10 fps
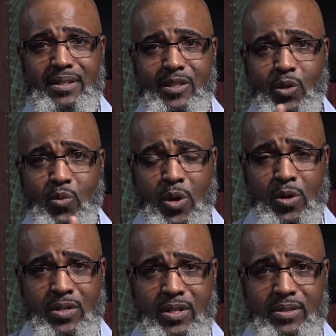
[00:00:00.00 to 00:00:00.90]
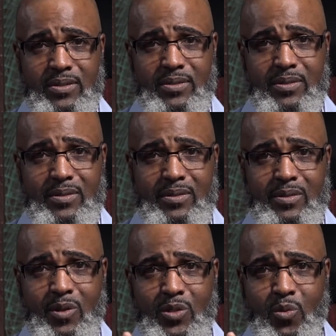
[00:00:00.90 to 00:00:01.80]
The word
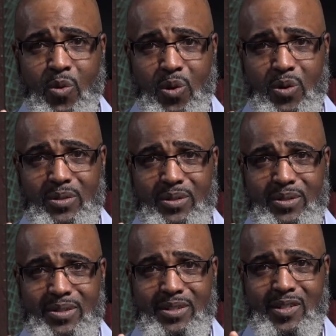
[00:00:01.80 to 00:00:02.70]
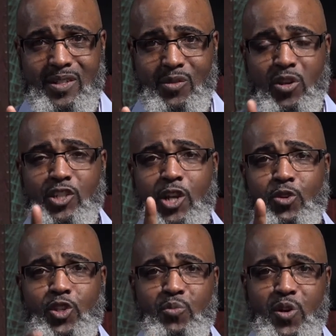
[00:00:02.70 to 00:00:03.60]
or the world? Which
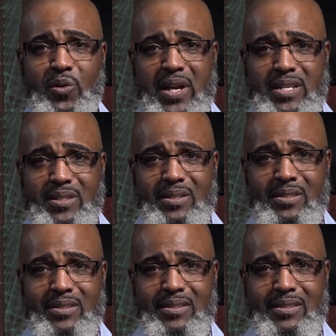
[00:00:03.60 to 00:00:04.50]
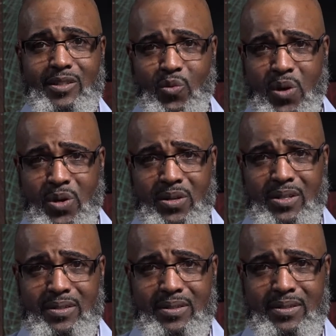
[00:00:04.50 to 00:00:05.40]
shows you more grace? The word
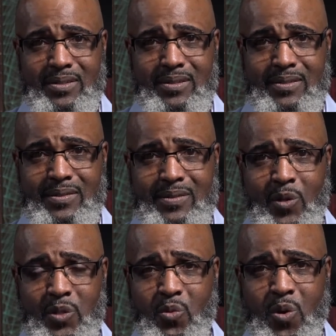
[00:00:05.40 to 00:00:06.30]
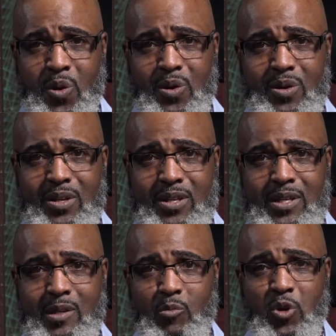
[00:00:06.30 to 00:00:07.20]
or the world?
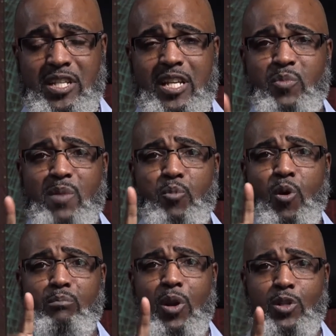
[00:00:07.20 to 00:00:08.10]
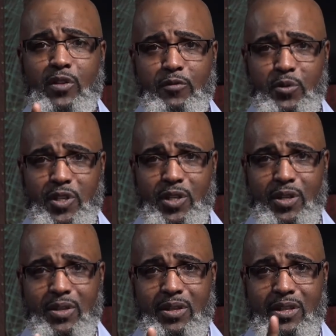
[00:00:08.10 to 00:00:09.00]
Which has been more merciful to you?